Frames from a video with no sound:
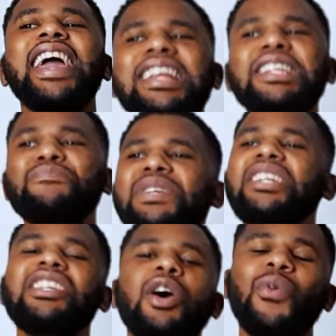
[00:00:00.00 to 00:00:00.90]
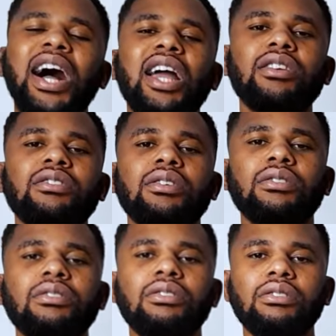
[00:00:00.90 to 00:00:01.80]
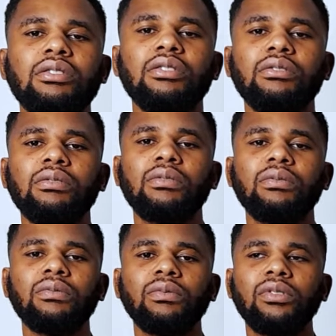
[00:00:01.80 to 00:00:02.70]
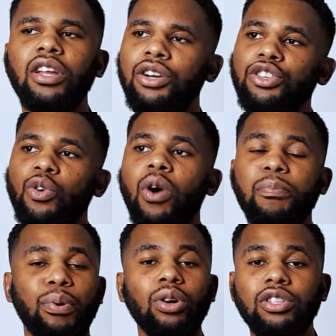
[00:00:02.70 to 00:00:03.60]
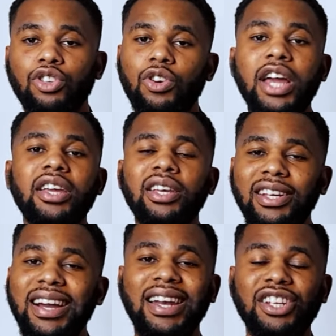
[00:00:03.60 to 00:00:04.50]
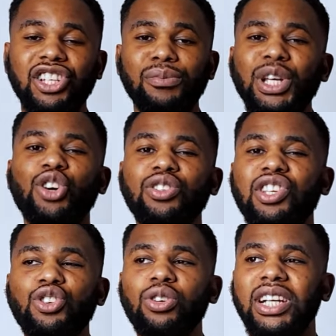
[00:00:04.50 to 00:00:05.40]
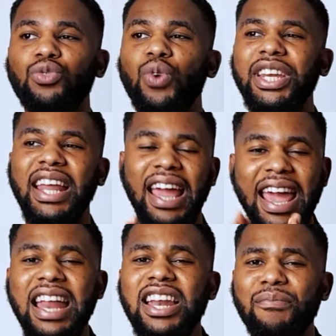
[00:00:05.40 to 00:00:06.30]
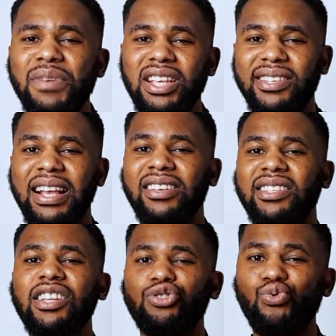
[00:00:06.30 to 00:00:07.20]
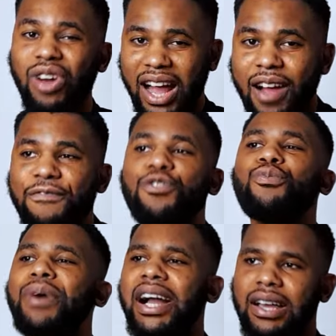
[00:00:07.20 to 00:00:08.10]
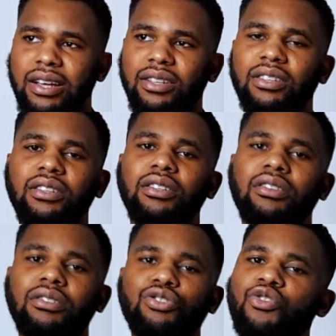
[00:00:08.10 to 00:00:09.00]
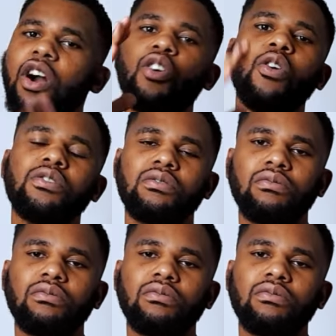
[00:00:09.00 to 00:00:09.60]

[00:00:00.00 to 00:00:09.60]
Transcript: enemy in our hand. The reason why Paul is crying in Galatians because he know that when the enemy succeed to have you back, you are gone.